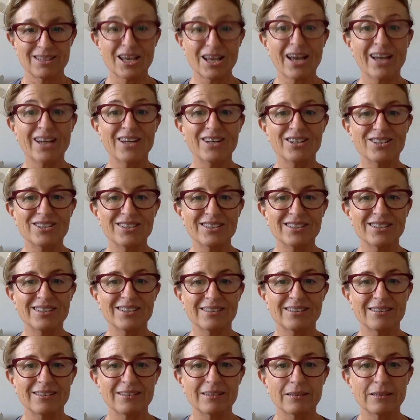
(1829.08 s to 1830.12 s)
Highly,
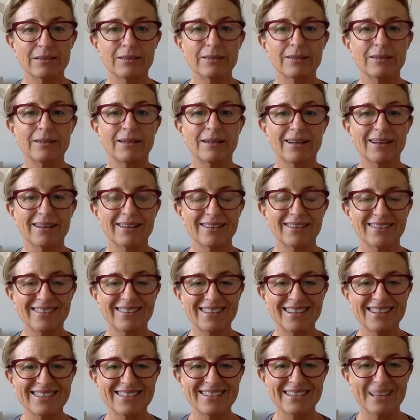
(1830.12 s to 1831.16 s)
yeah,
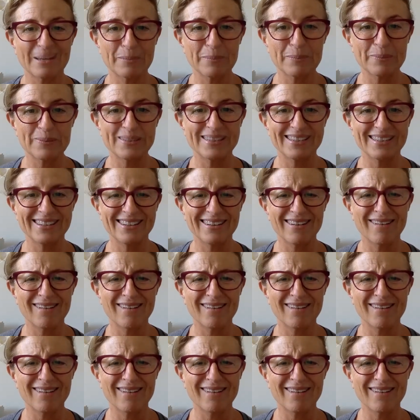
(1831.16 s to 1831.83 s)
that's empty.